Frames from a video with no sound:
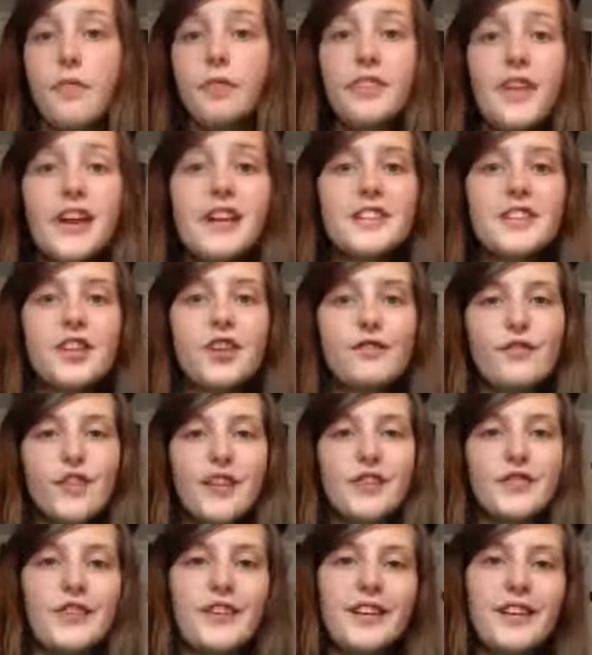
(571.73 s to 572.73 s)
That is all for
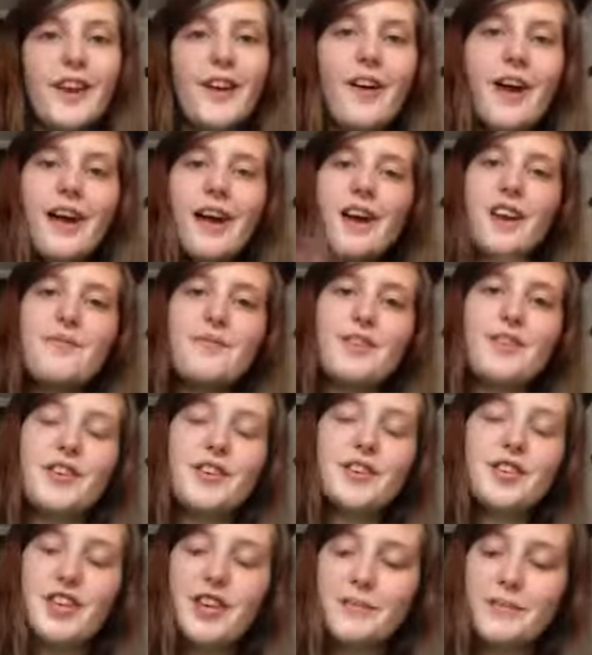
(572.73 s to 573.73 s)
this video. I hope you
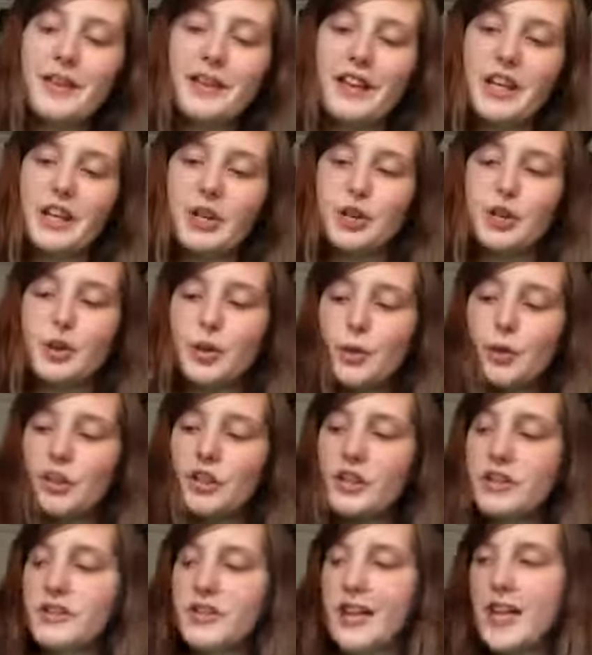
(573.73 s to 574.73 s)
enjoyed my little
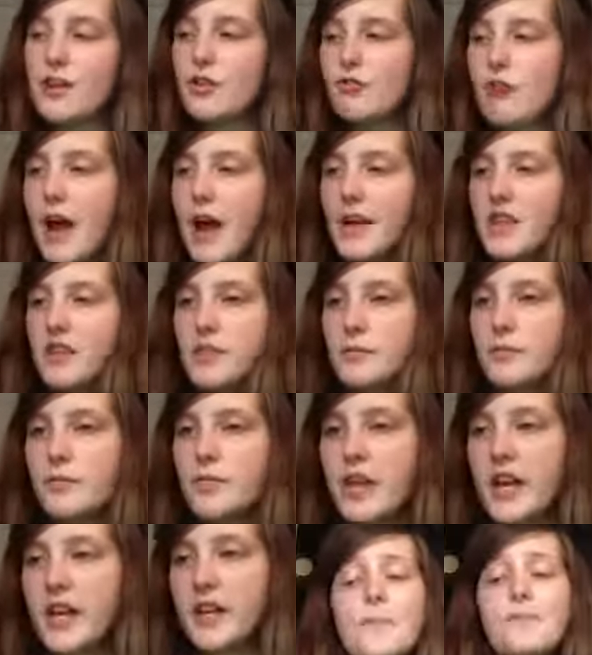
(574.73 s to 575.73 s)
doodles and random
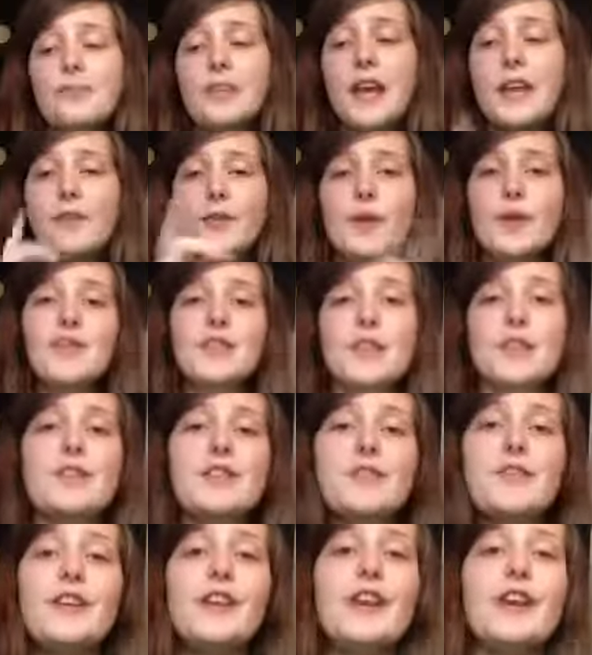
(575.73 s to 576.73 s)
thing. If you enjoyed
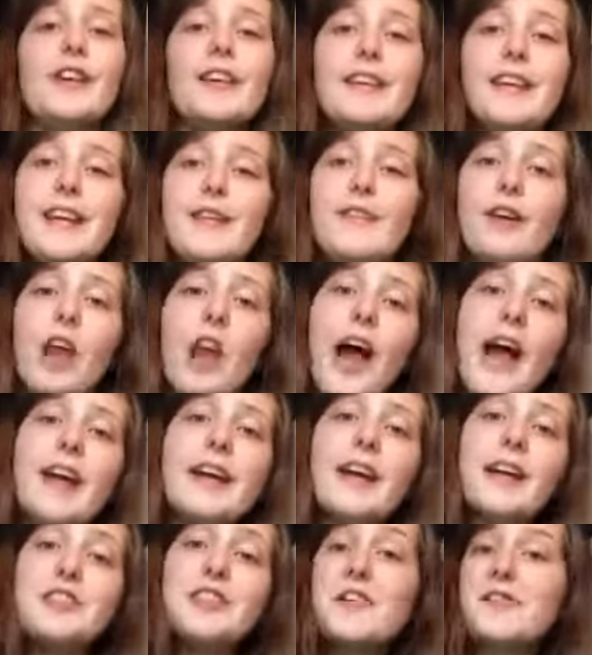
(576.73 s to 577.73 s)
this video, leave a
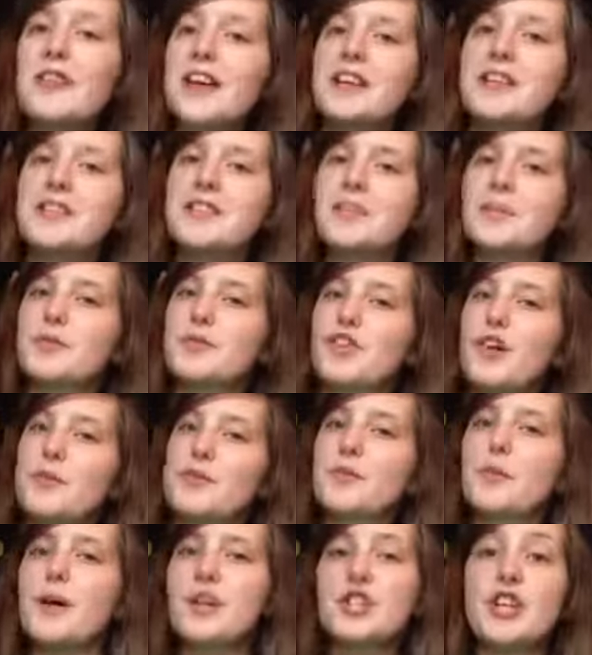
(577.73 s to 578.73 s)
like. Don't forget to subscribe
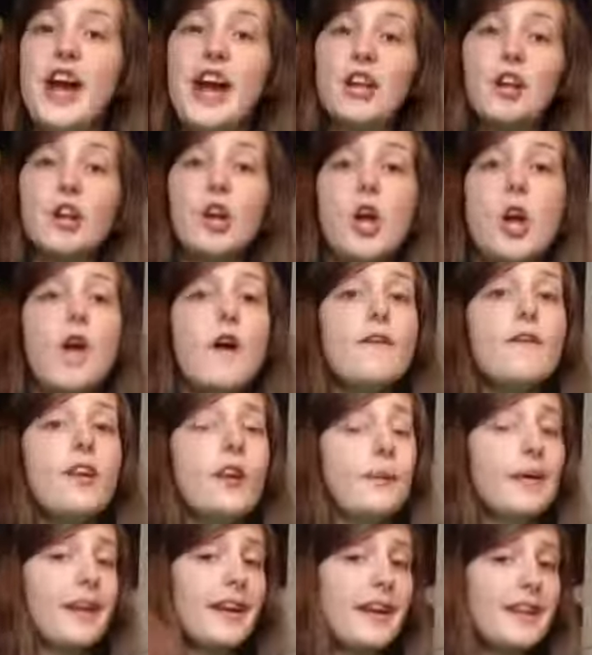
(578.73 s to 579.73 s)
to my channel.
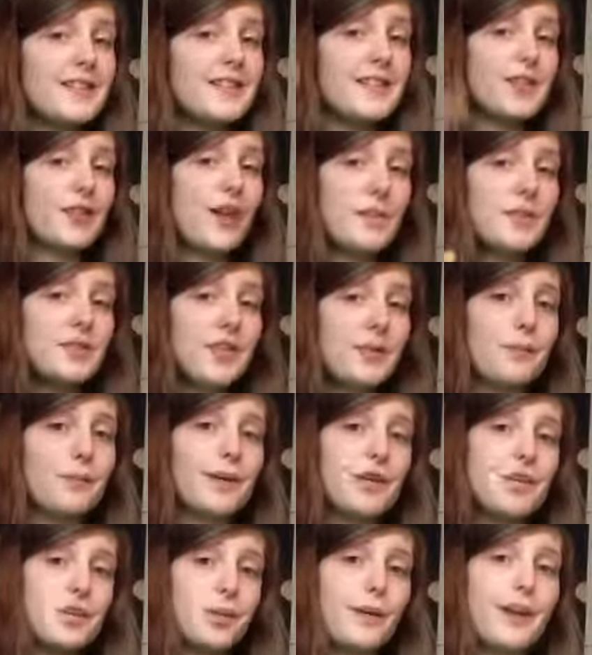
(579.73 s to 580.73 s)
Follow me on Instagram,
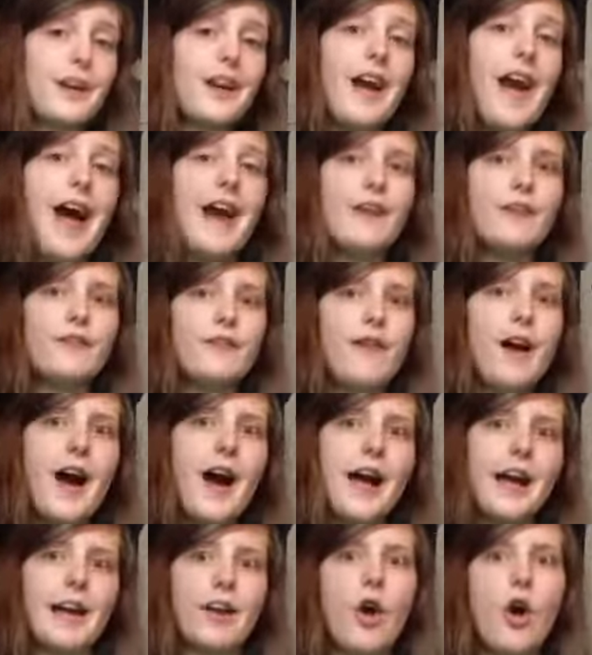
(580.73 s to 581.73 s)
Tumblr, Twitter, and
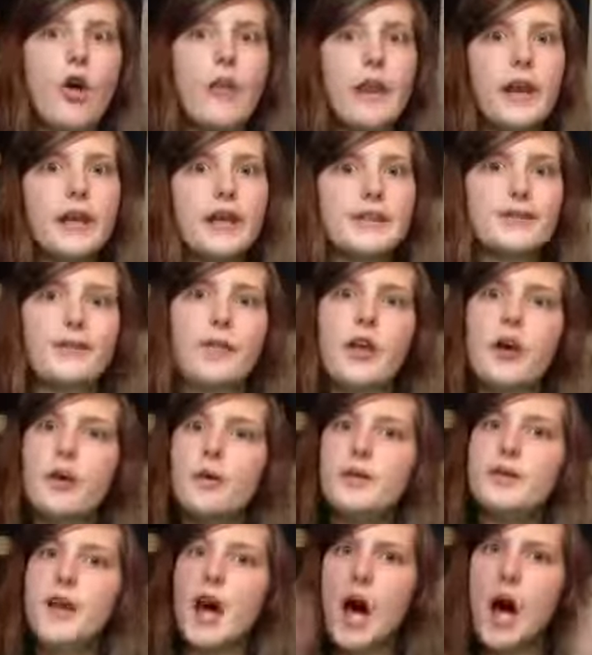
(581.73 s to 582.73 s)
Vine. All the links for
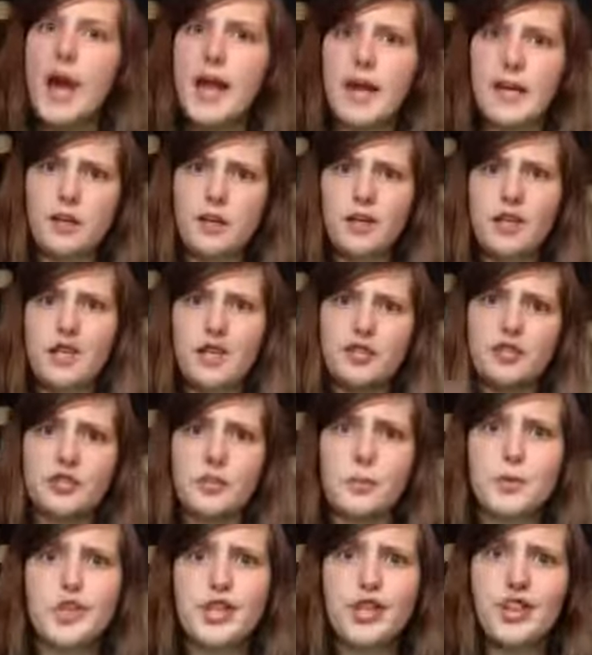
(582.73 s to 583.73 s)
those are in the
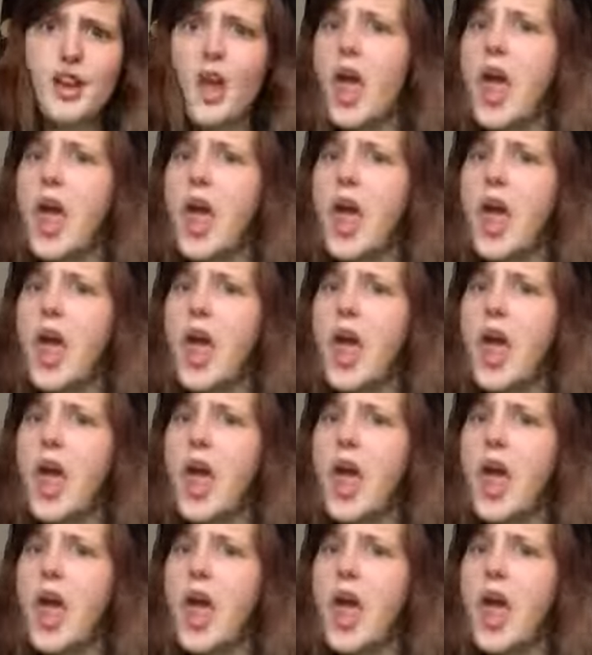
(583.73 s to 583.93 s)
description.